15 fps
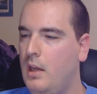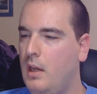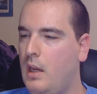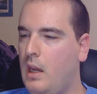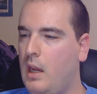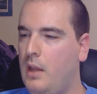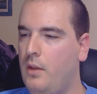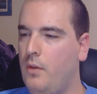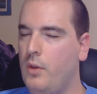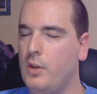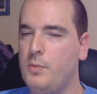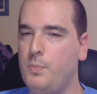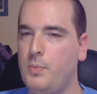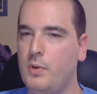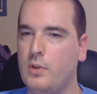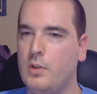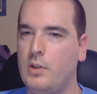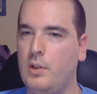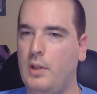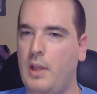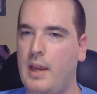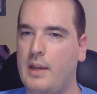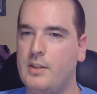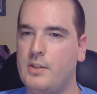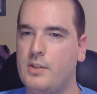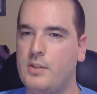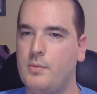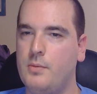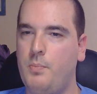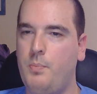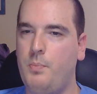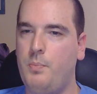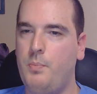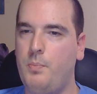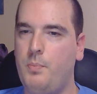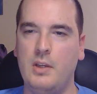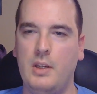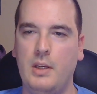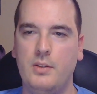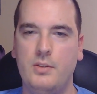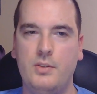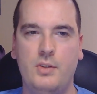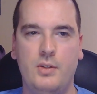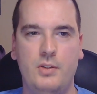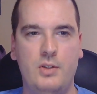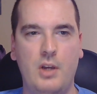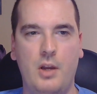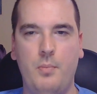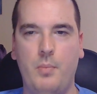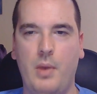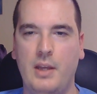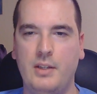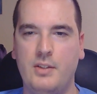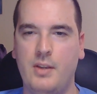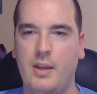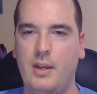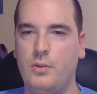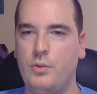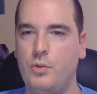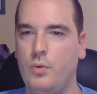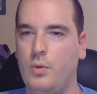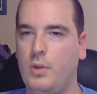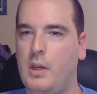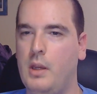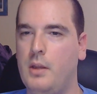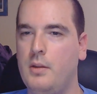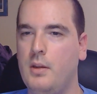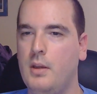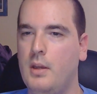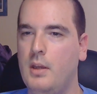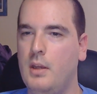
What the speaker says: And this book collects paintings done by San Julian